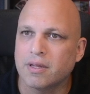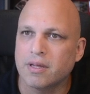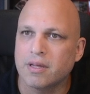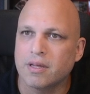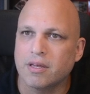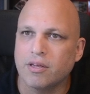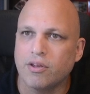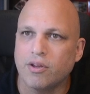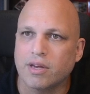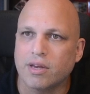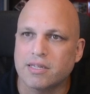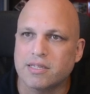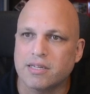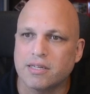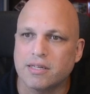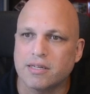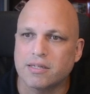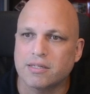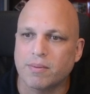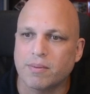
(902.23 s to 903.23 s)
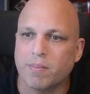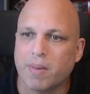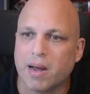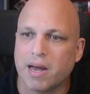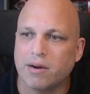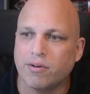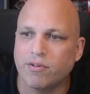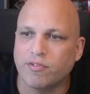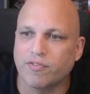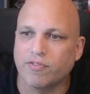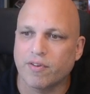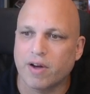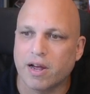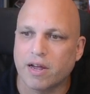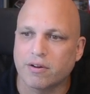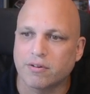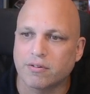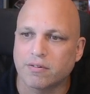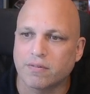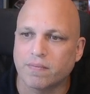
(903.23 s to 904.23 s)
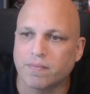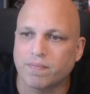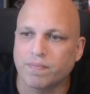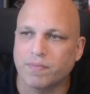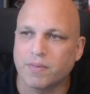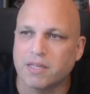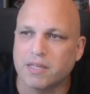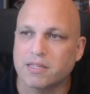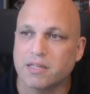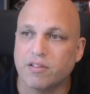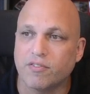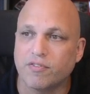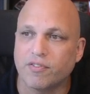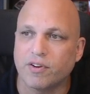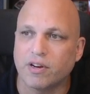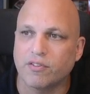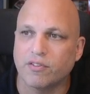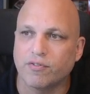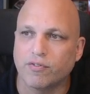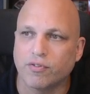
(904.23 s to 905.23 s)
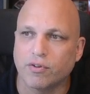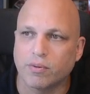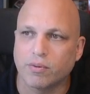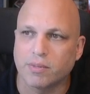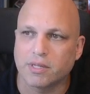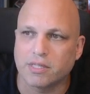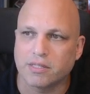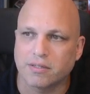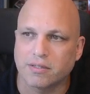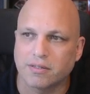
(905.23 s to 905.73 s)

You can see this is a binary file. This is a different format.